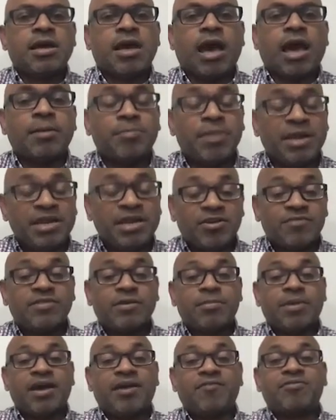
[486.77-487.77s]
and many of
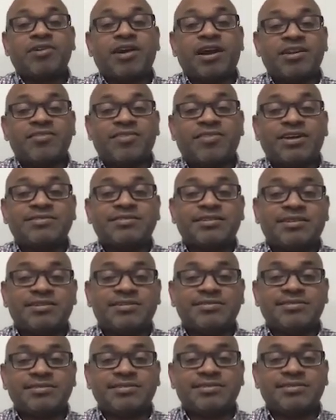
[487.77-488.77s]
them have cardiovascular
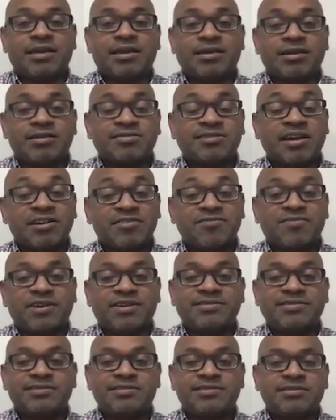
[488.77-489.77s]
disease side
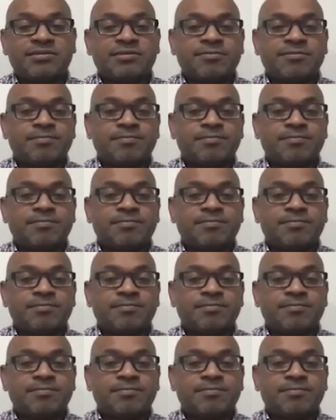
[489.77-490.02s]
effects.